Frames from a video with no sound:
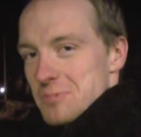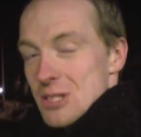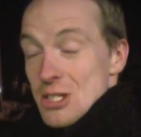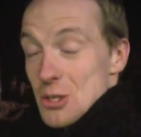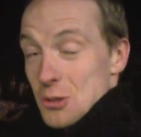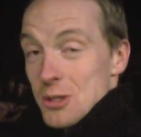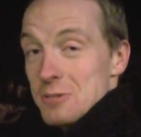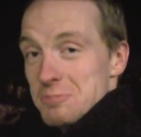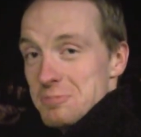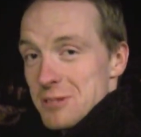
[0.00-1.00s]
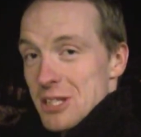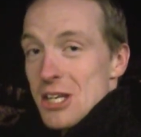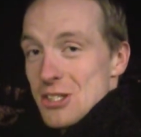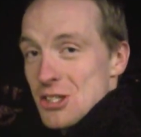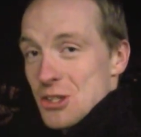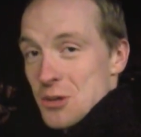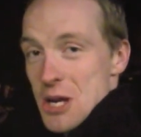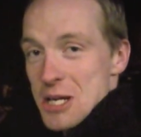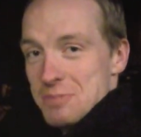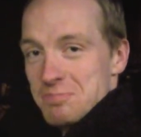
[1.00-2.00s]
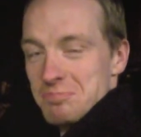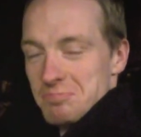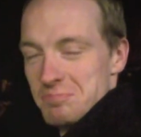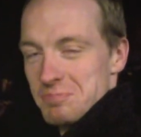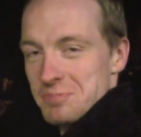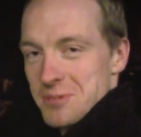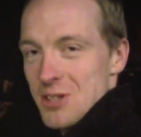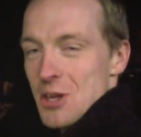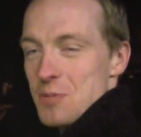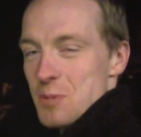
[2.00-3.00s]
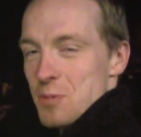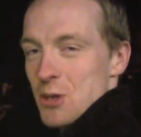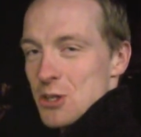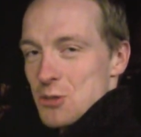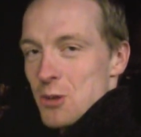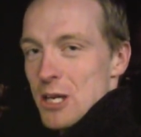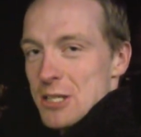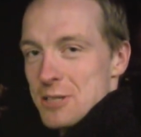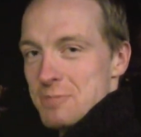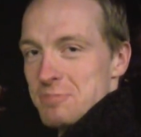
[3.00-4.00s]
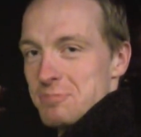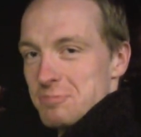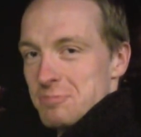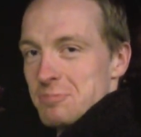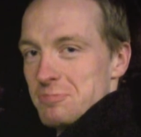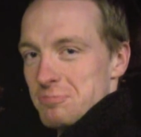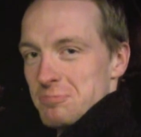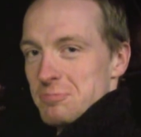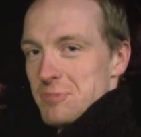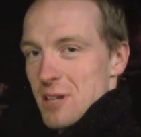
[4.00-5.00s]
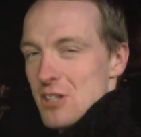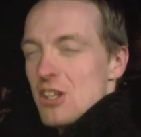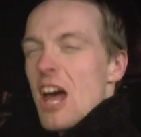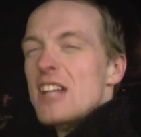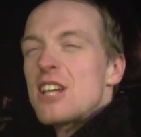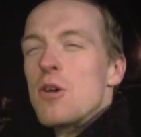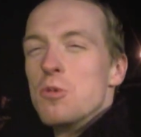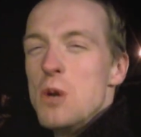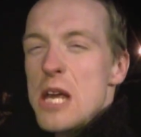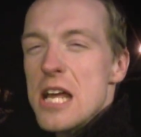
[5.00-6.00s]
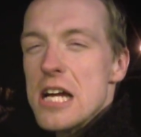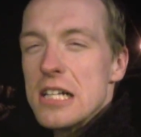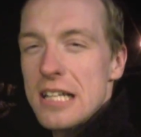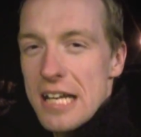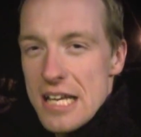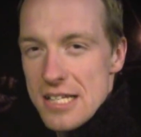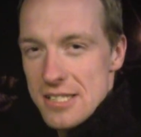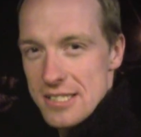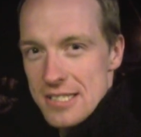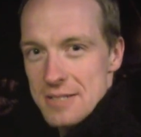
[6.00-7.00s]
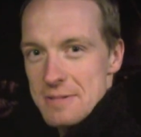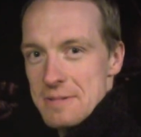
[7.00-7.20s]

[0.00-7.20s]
Did you kiss the screen? Because that'd be pretty sweet. Because that's how real it is.